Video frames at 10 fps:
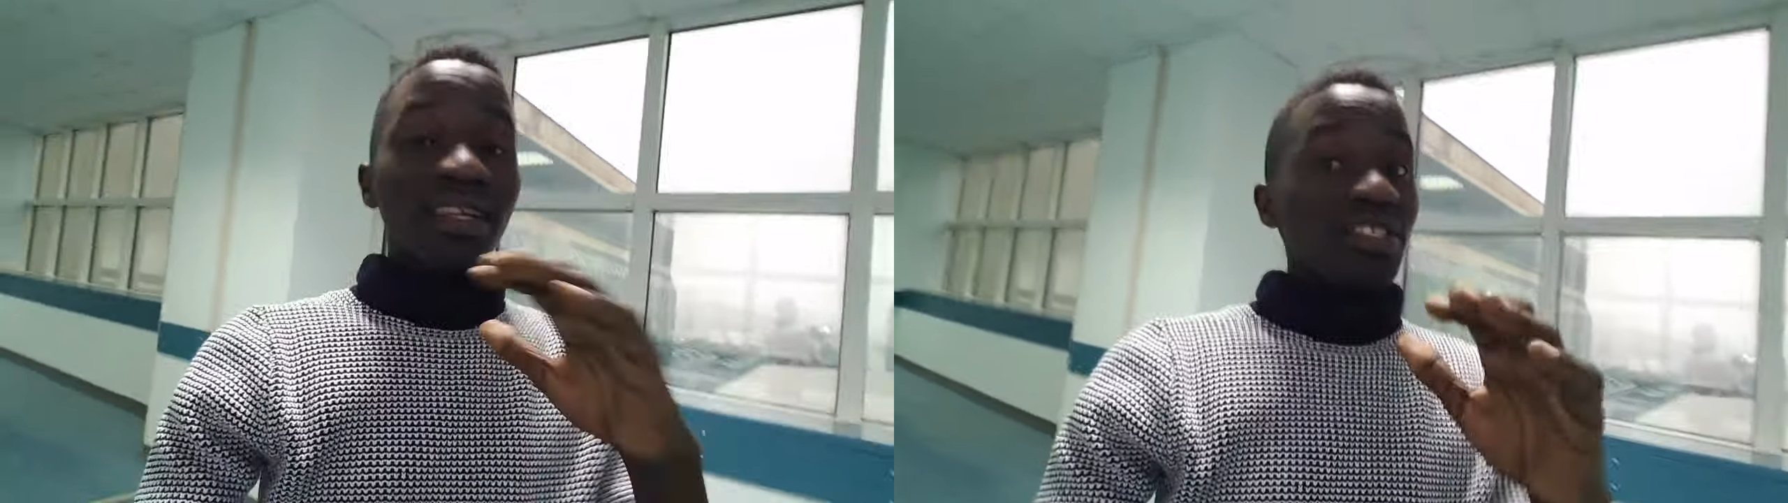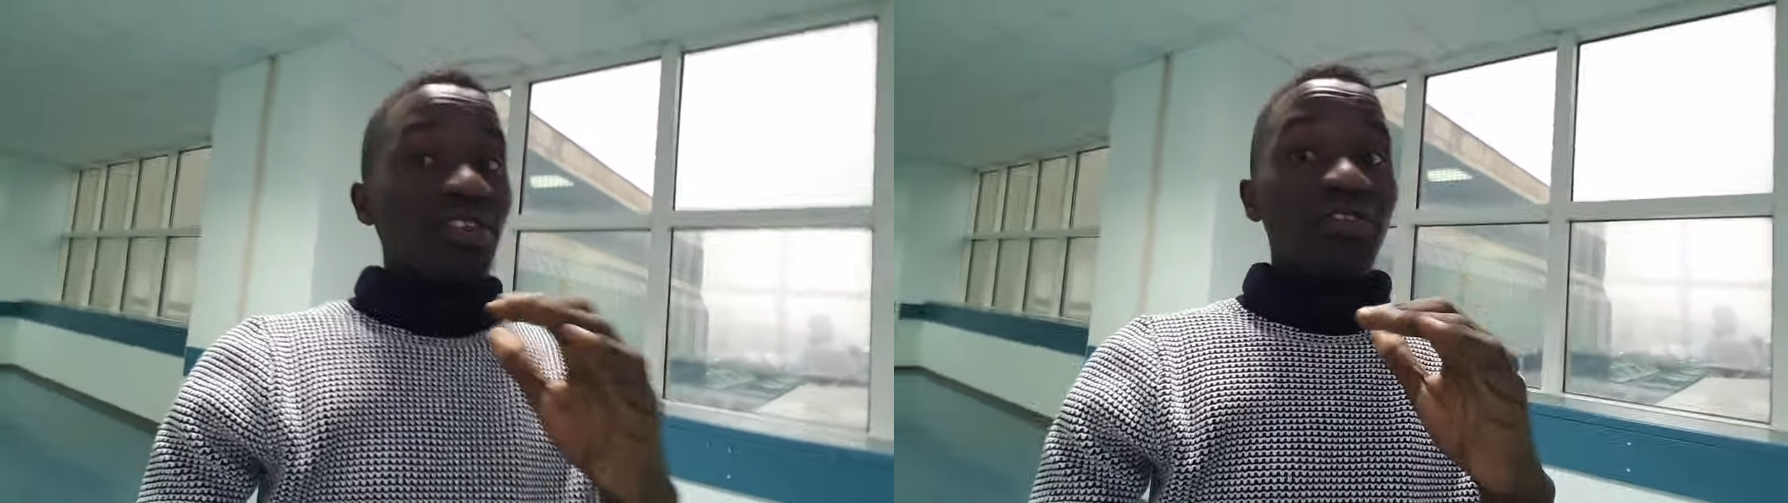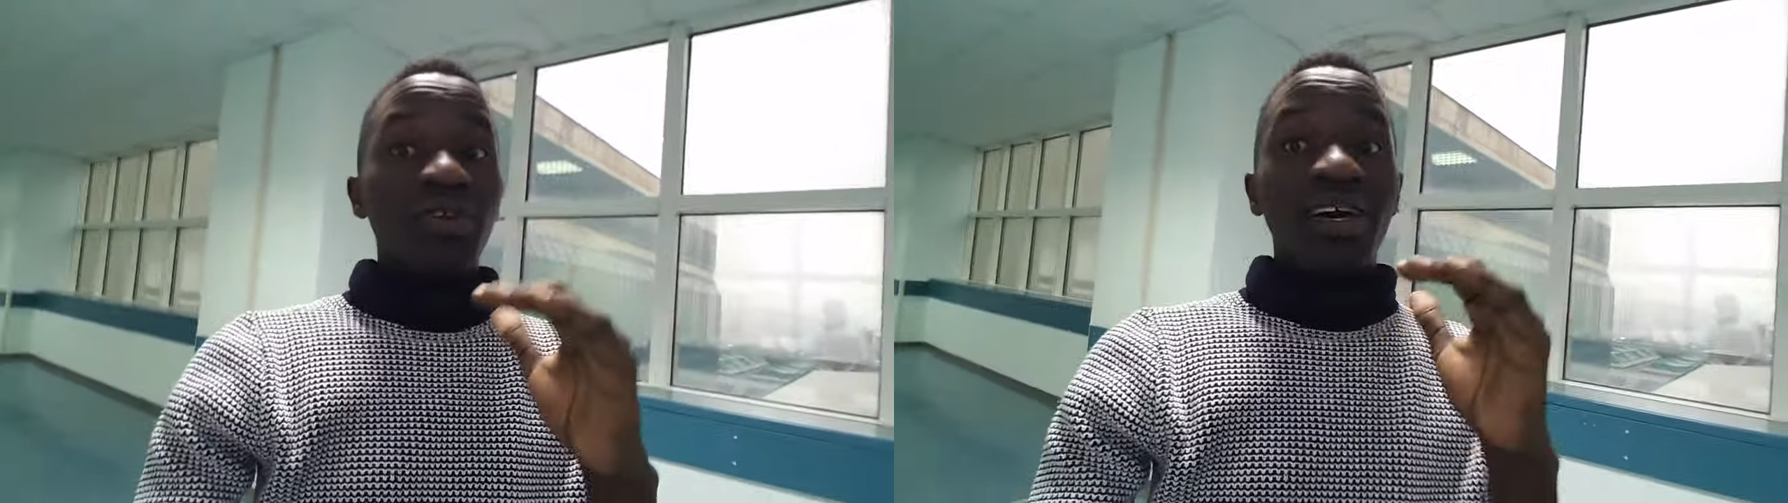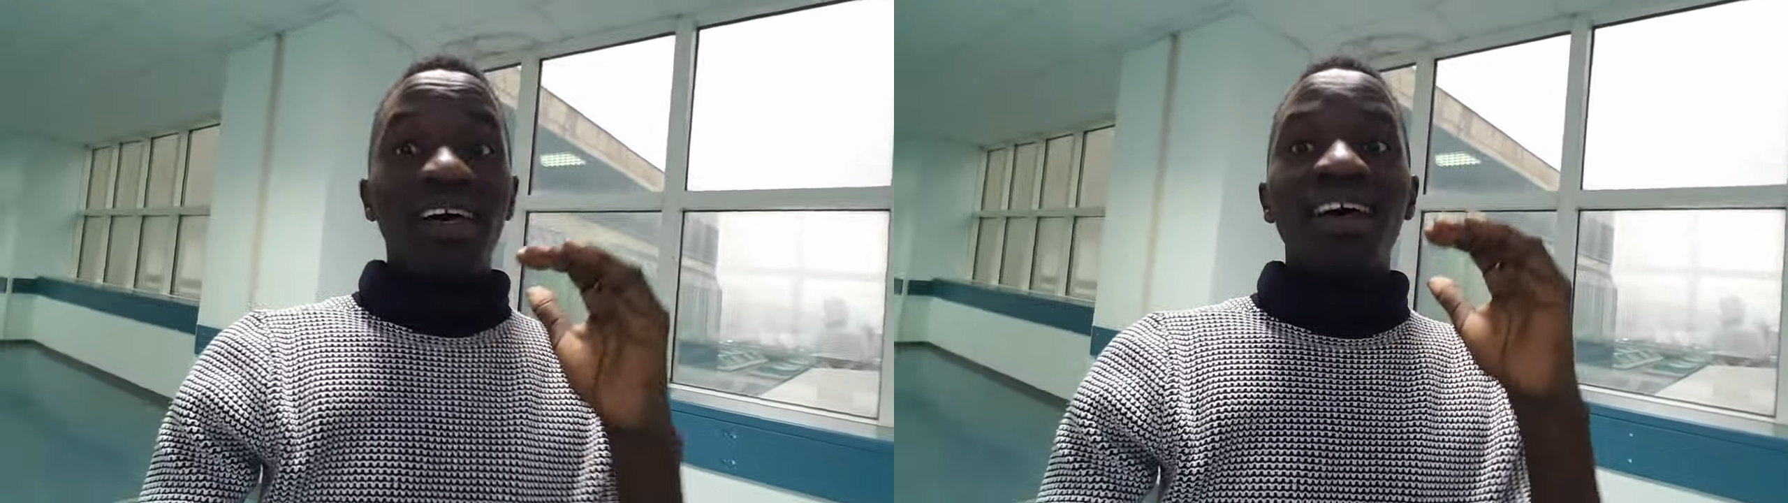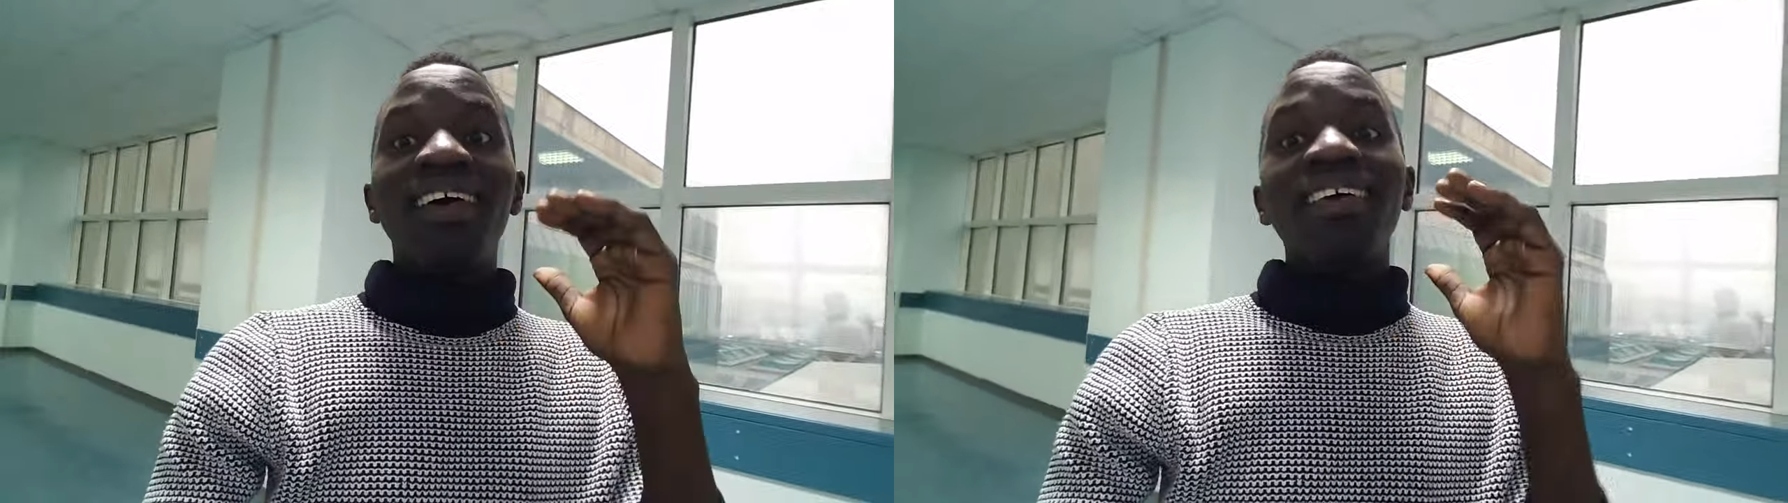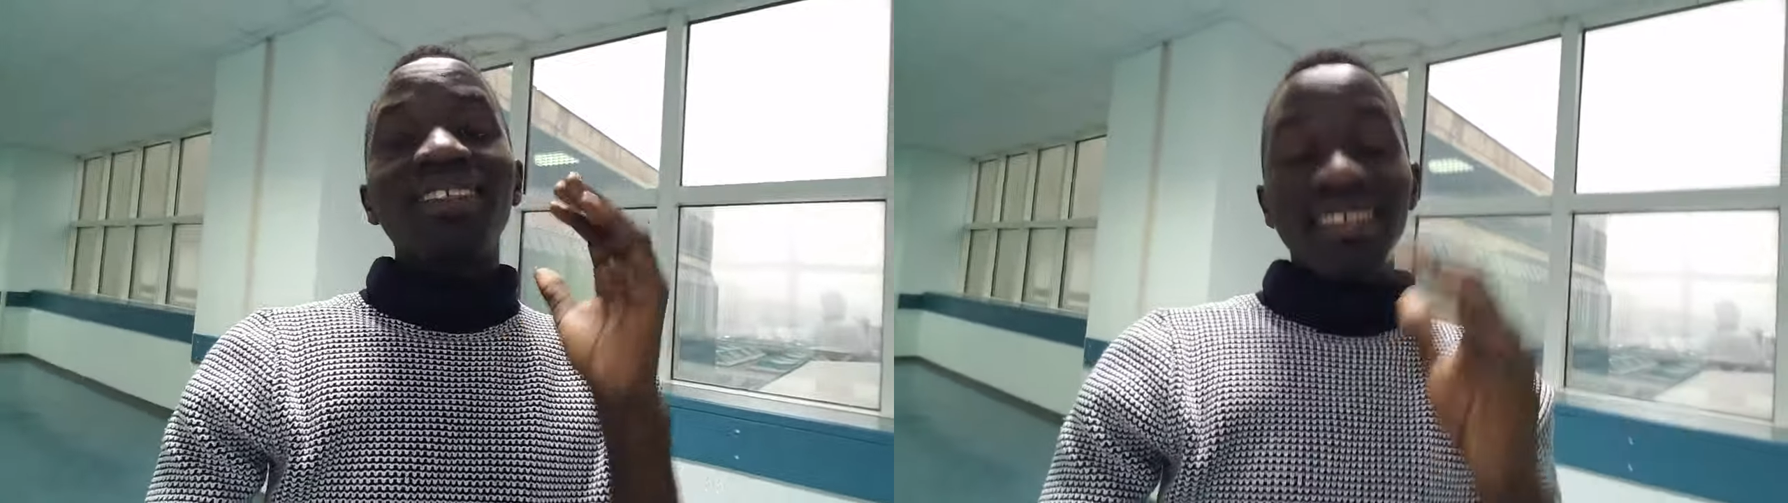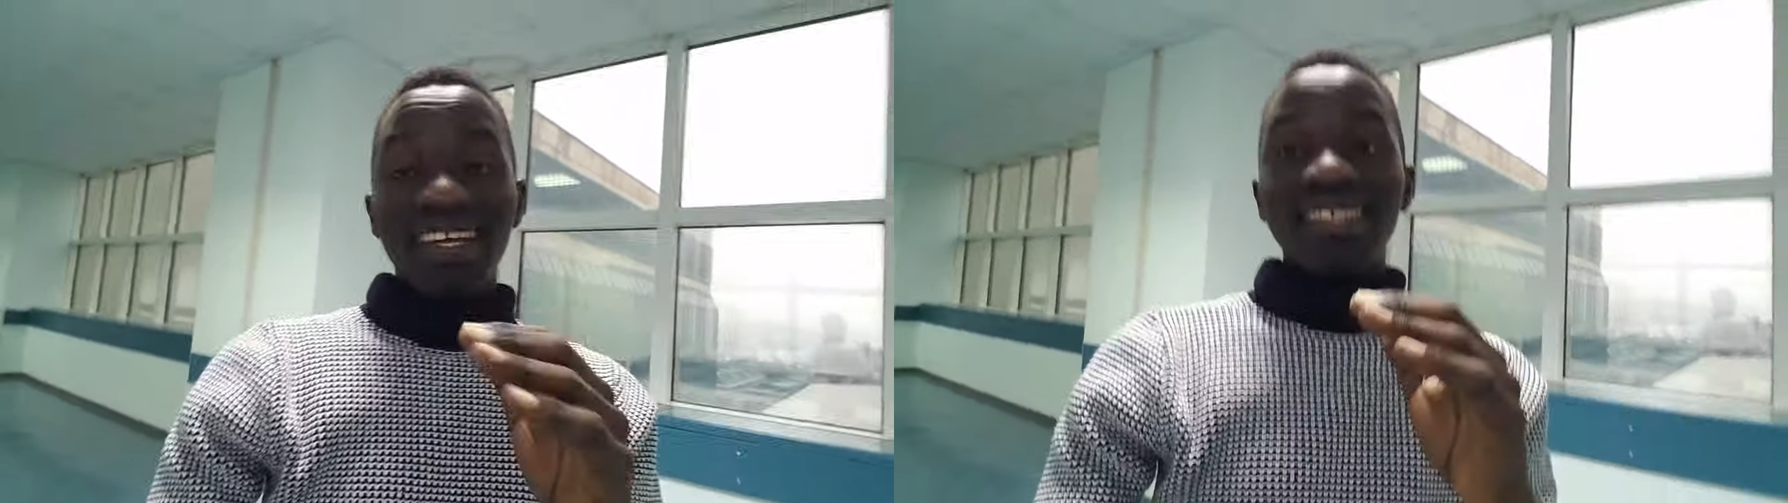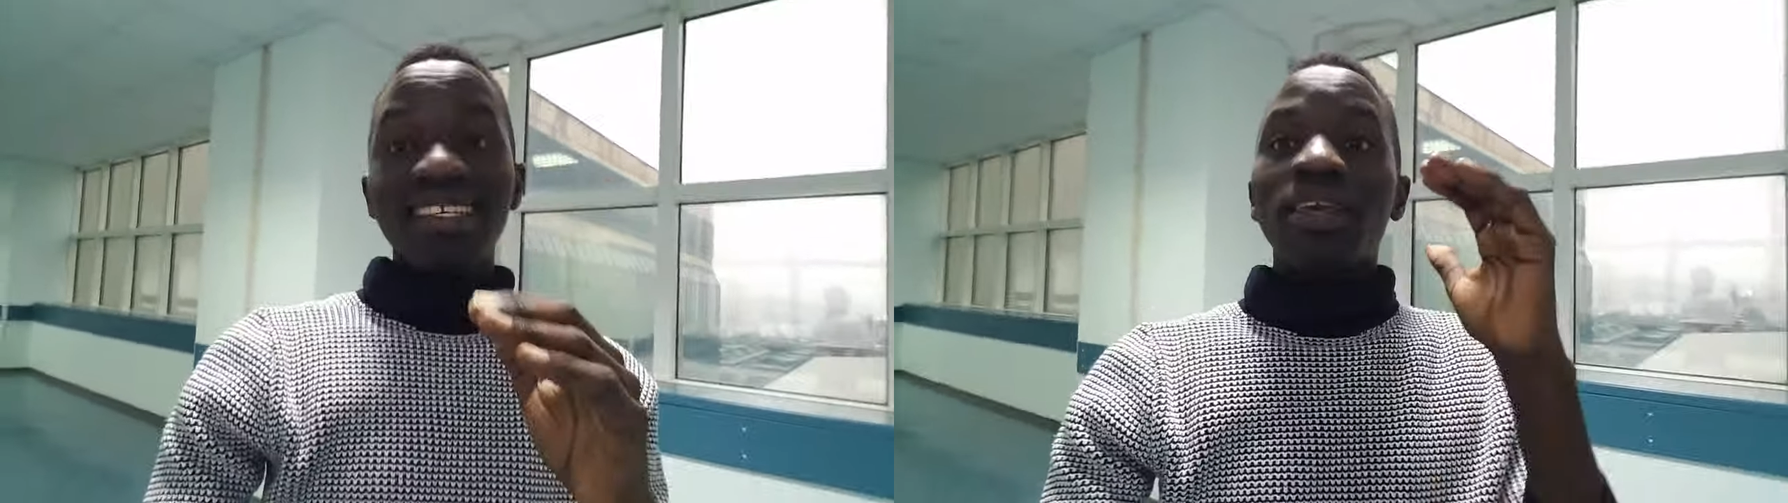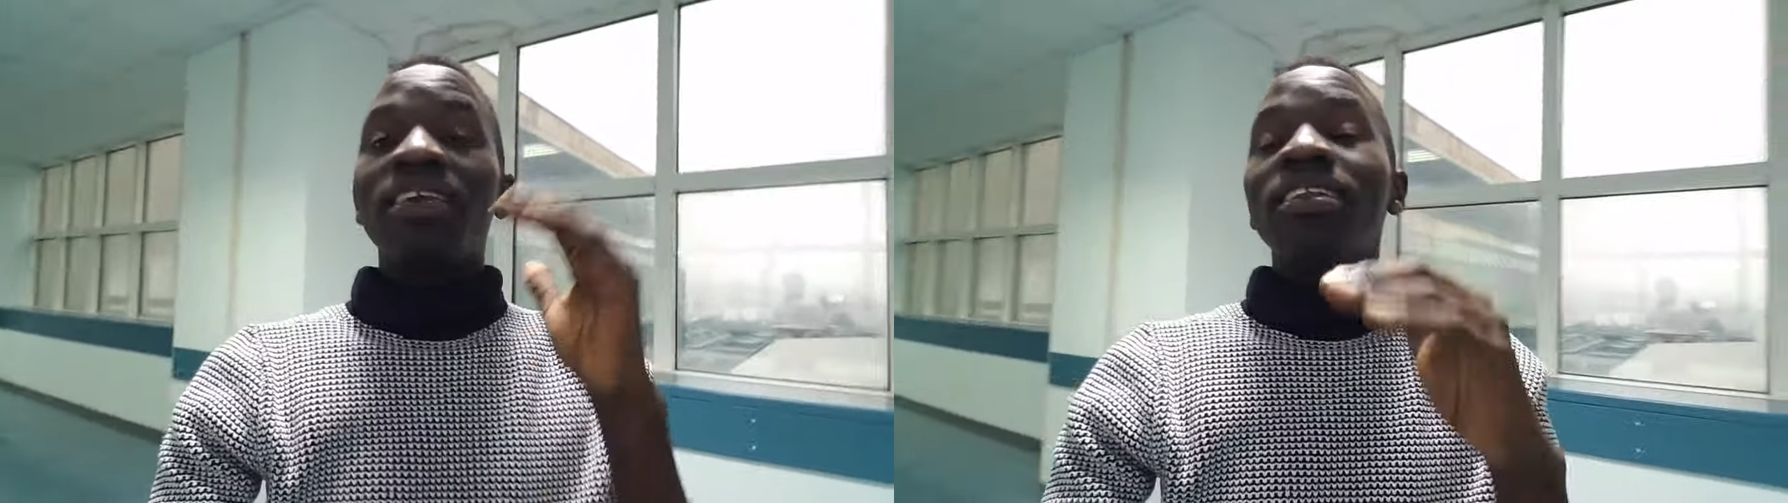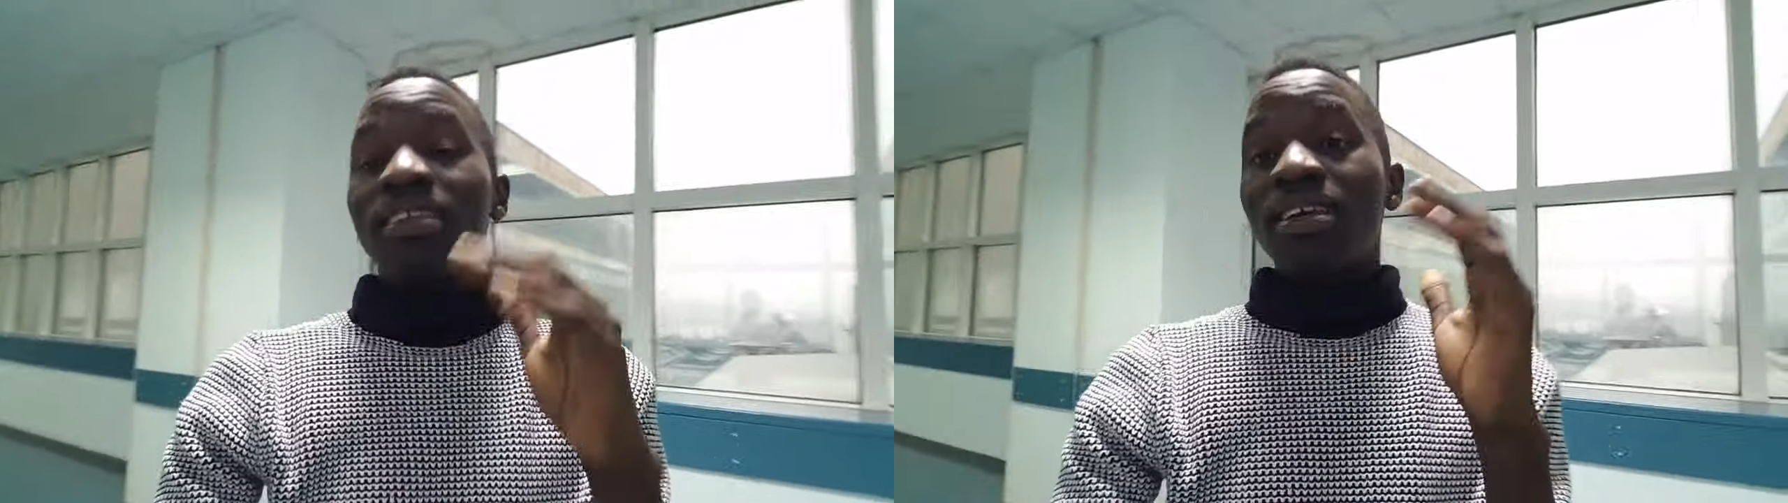rest of your studies in